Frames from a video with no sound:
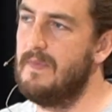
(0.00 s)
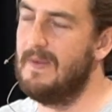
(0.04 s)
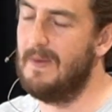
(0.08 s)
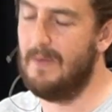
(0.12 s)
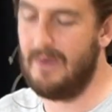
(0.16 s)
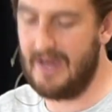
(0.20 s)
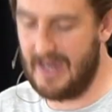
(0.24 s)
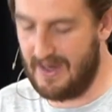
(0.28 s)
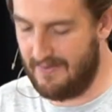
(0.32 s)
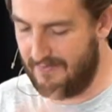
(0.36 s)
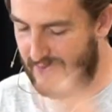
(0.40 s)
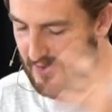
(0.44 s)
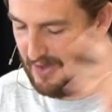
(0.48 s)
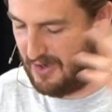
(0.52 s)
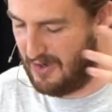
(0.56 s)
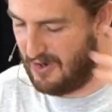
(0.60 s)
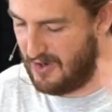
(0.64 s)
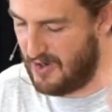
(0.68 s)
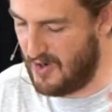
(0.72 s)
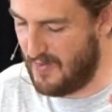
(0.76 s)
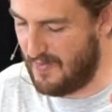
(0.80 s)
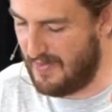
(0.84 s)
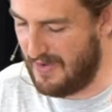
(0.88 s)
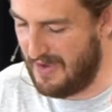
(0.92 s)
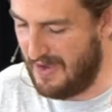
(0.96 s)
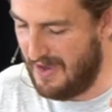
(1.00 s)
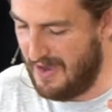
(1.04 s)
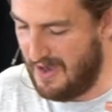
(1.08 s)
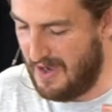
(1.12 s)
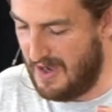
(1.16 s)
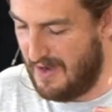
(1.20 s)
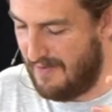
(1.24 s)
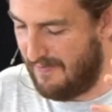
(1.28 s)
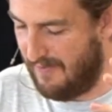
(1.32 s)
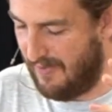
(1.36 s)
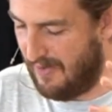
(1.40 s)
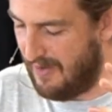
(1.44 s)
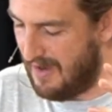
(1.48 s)
We have the hope
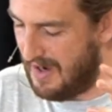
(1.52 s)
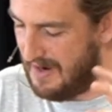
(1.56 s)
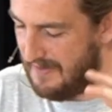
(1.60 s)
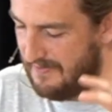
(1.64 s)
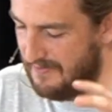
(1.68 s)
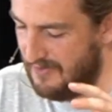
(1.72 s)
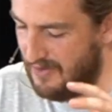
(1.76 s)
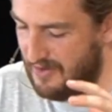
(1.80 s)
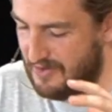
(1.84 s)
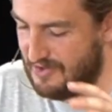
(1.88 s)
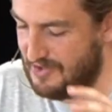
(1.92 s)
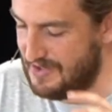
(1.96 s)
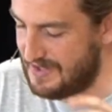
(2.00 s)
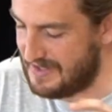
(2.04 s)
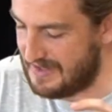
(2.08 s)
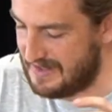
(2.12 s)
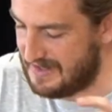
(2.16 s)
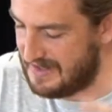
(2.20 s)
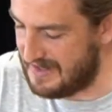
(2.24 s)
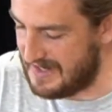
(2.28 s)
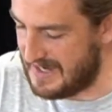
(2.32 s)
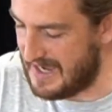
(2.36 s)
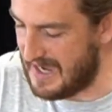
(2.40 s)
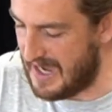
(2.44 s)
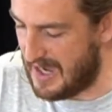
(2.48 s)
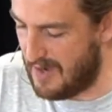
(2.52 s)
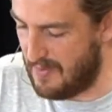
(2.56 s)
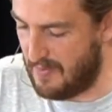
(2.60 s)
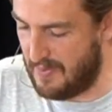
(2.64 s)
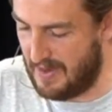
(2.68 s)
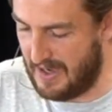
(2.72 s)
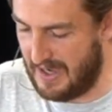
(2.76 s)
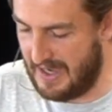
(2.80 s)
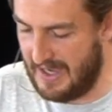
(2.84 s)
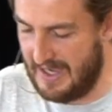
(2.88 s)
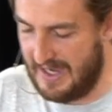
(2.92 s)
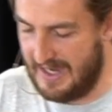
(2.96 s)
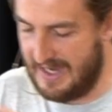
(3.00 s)
of life, not just now,
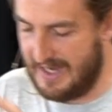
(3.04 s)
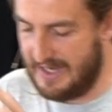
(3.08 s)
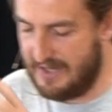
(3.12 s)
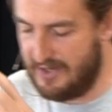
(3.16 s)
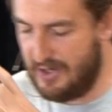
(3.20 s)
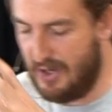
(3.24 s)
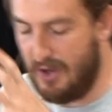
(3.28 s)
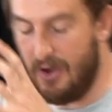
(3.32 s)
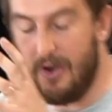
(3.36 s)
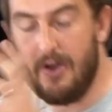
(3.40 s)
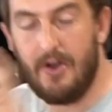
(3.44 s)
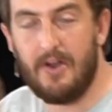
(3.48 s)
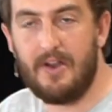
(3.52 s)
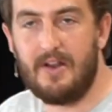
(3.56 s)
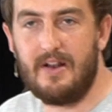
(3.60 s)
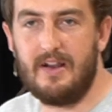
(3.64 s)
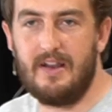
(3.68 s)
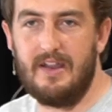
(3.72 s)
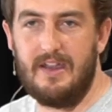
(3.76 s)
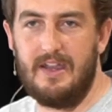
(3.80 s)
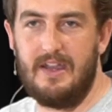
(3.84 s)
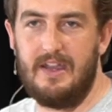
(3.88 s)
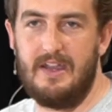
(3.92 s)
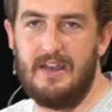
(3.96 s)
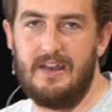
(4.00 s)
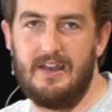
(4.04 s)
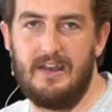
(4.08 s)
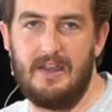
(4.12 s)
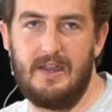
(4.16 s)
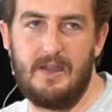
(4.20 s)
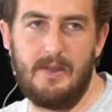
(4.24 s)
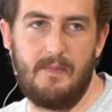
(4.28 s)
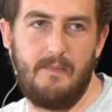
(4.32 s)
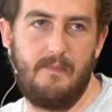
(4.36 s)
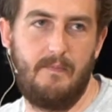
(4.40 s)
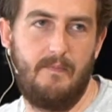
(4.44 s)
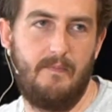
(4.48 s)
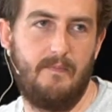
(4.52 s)
but eternally in
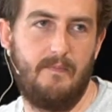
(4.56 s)
Him.